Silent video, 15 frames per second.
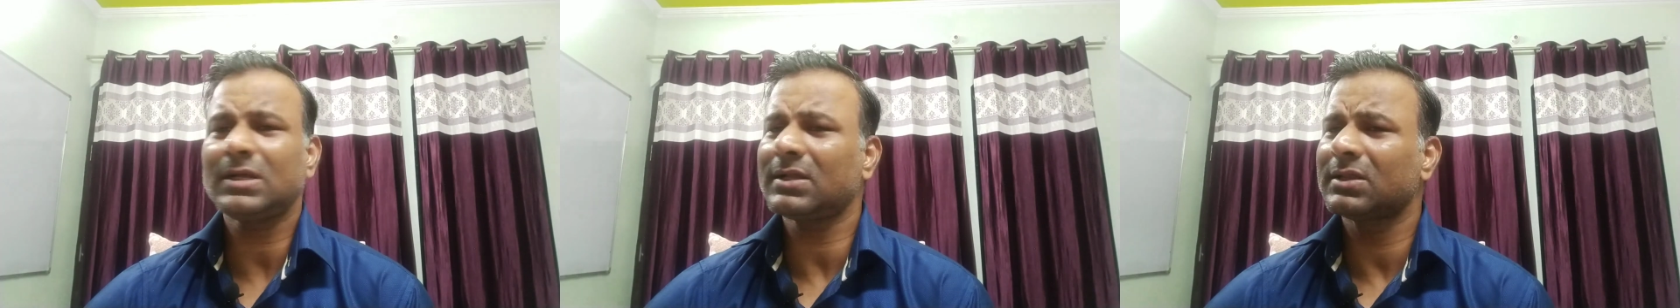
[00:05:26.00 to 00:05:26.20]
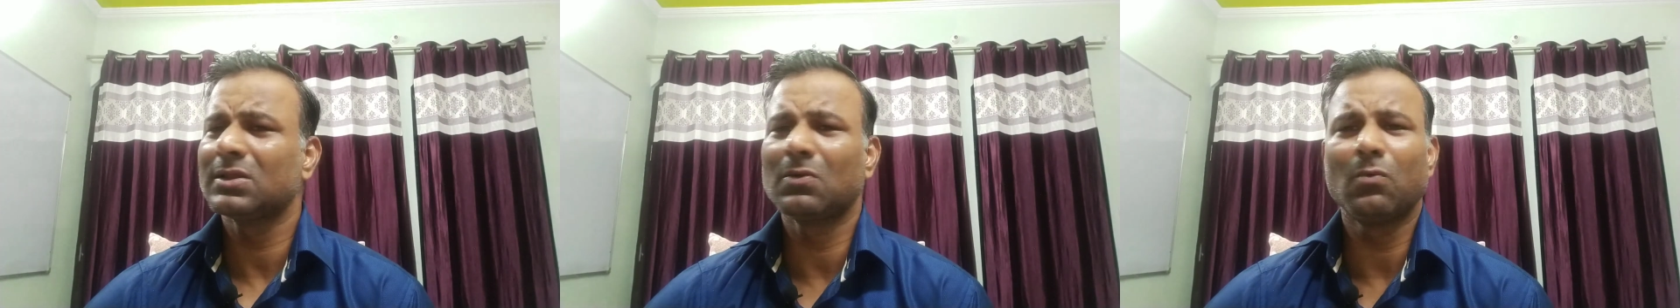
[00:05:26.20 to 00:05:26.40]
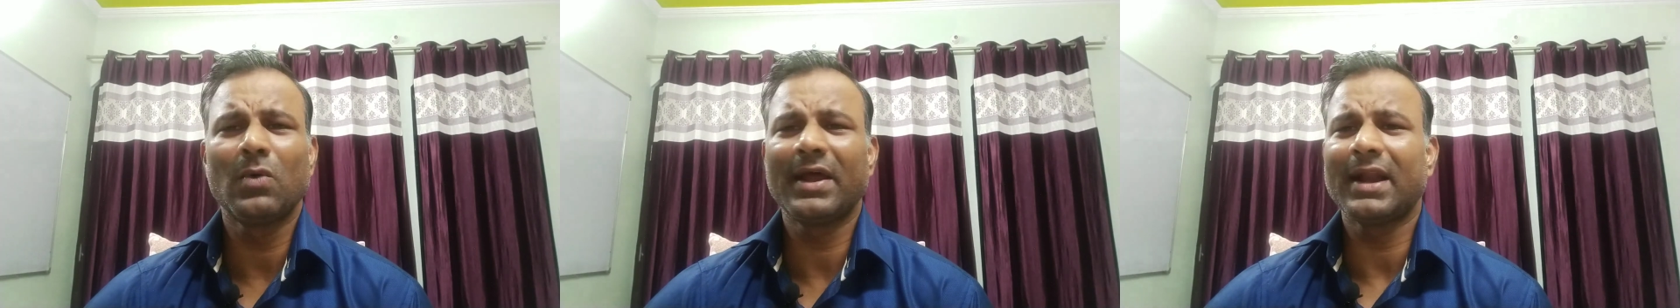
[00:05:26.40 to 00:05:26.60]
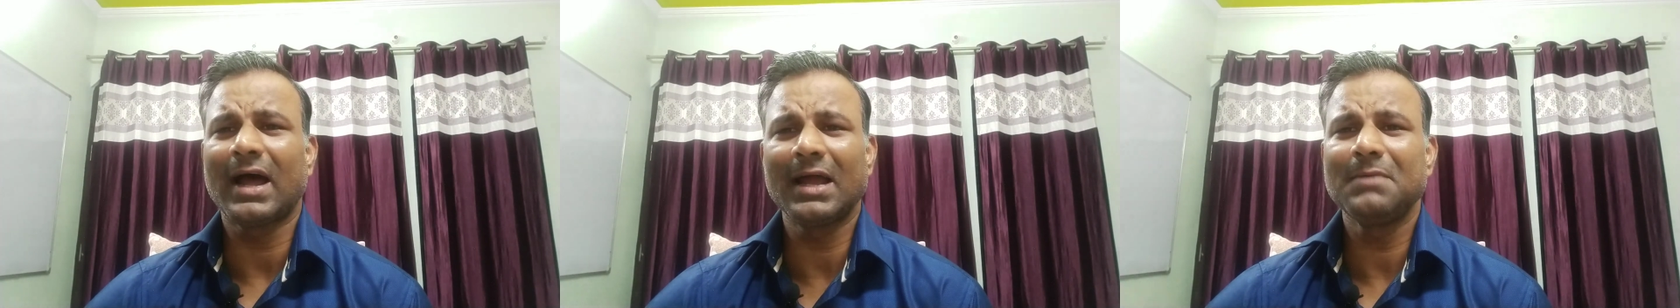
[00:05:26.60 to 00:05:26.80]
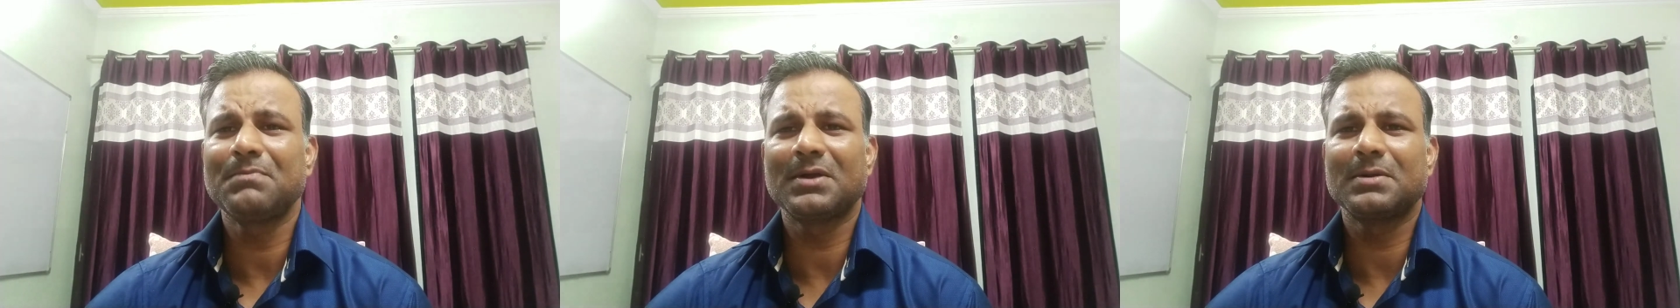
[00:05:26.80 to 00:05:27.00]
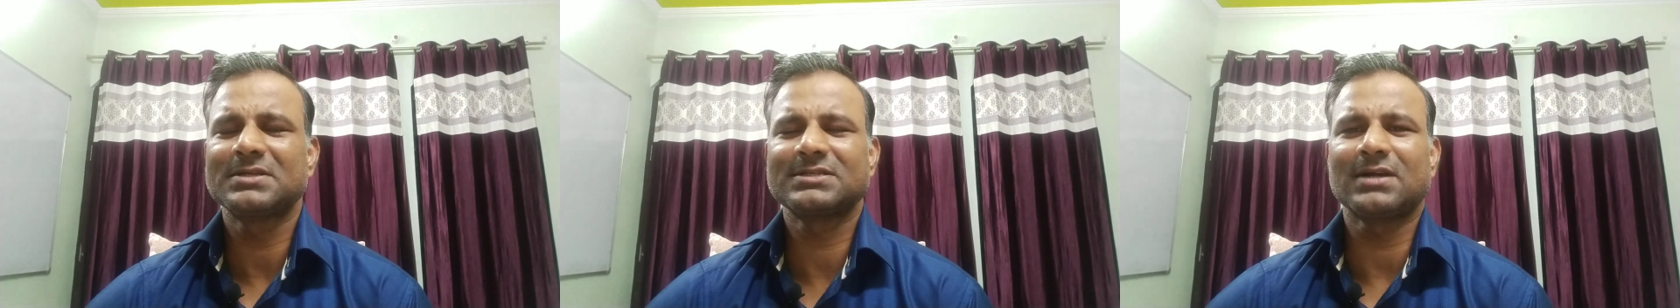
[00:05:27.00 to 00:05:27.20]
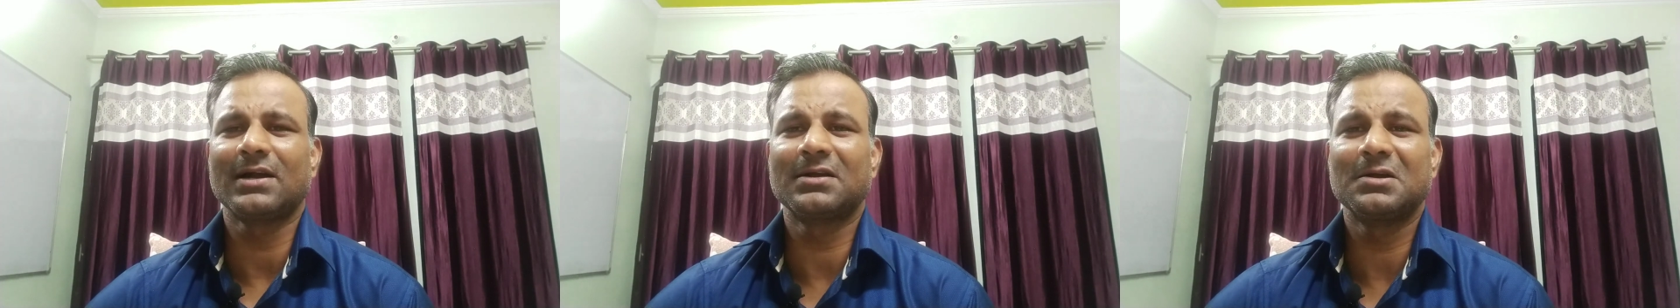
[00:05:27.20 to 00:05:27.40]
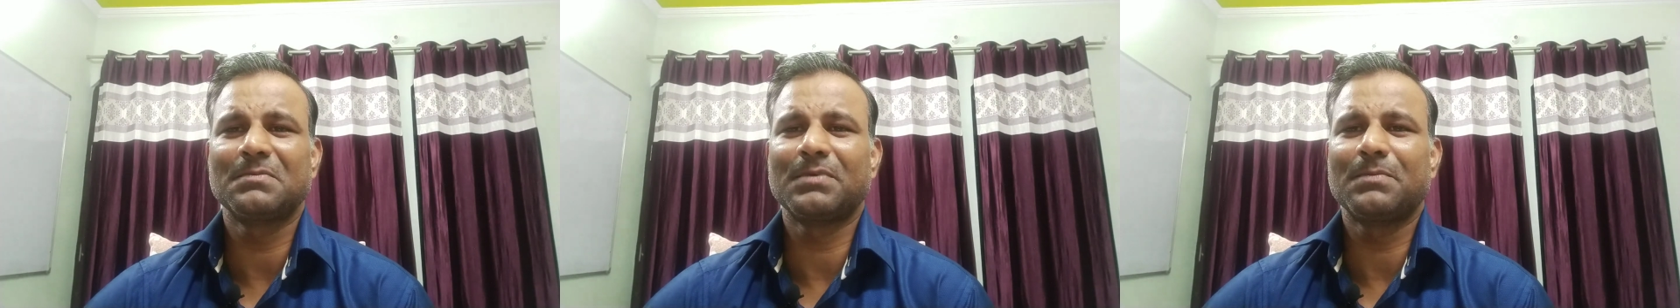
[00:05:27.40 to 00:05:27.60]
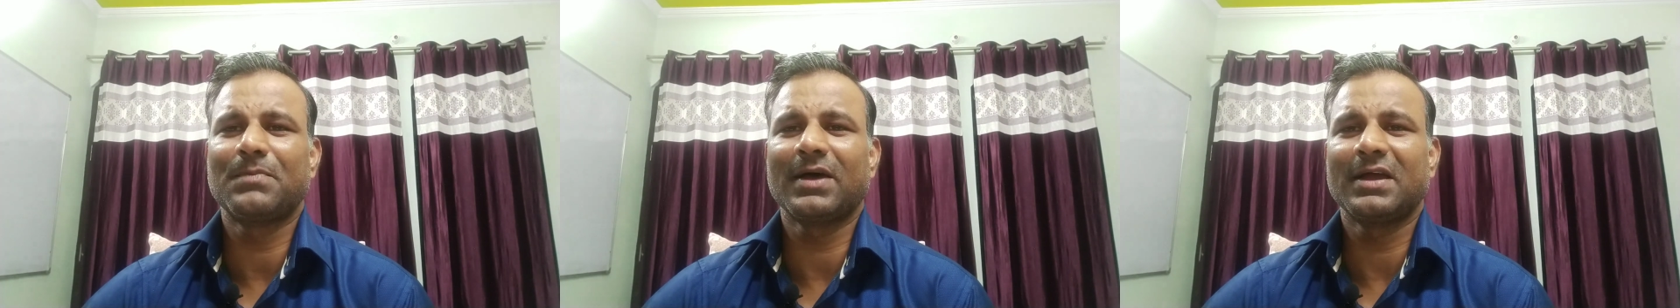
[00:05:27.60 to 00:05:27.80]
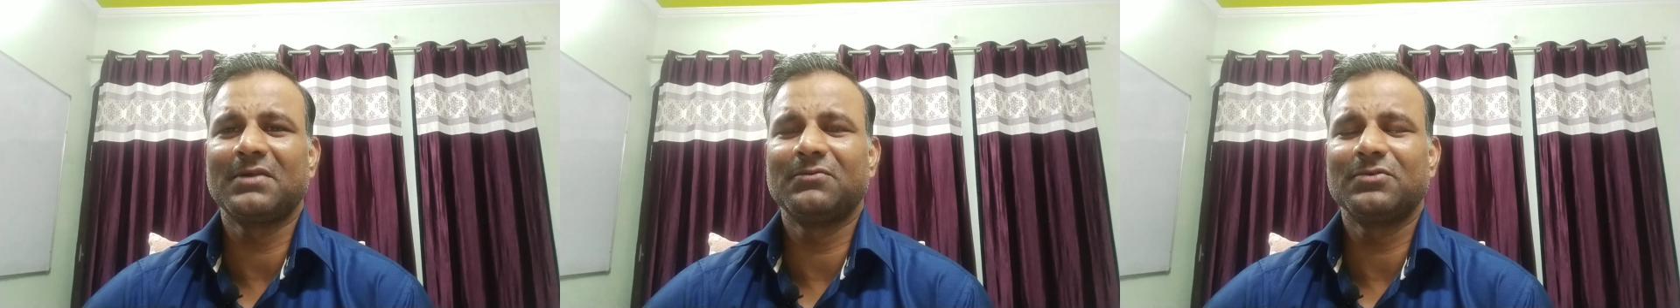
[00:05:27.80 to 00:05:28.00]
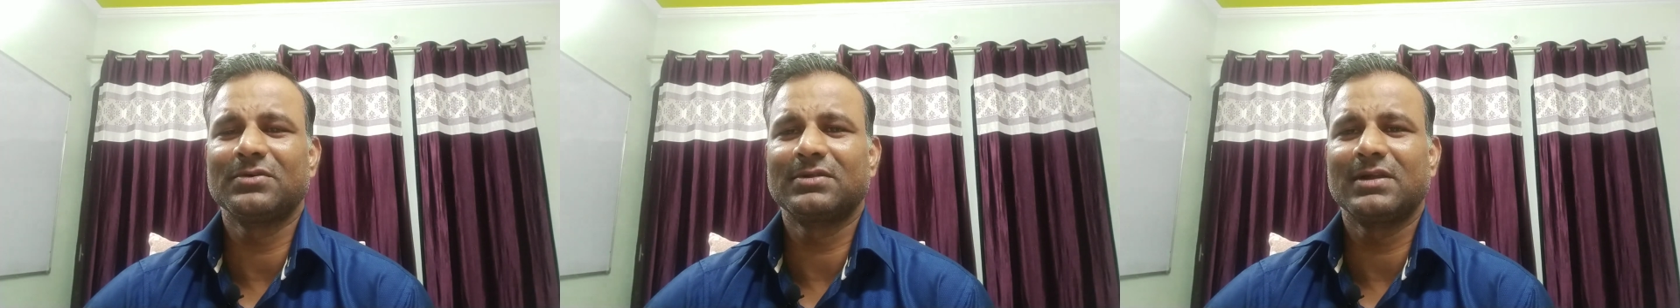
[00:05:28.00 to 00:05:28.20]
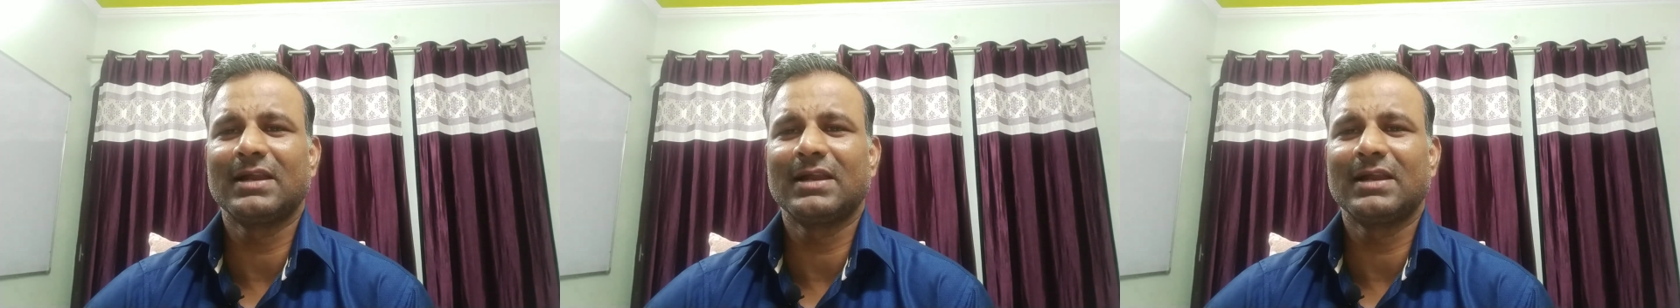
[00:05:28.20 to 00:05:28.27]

when I started preparing for the